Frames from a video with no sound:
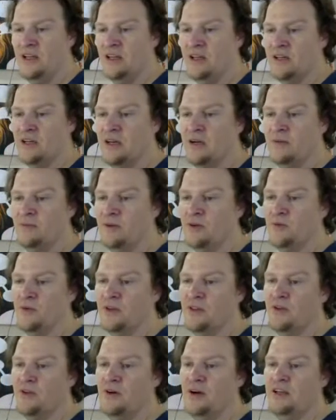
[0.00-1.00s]
unencumbered
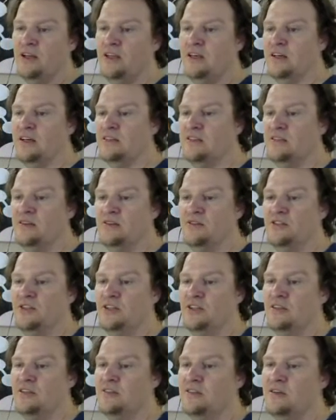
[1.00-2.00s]
with their ideas. They're
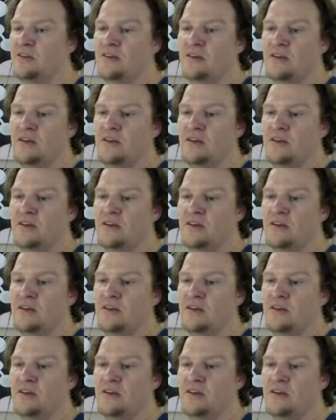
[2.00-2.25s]
just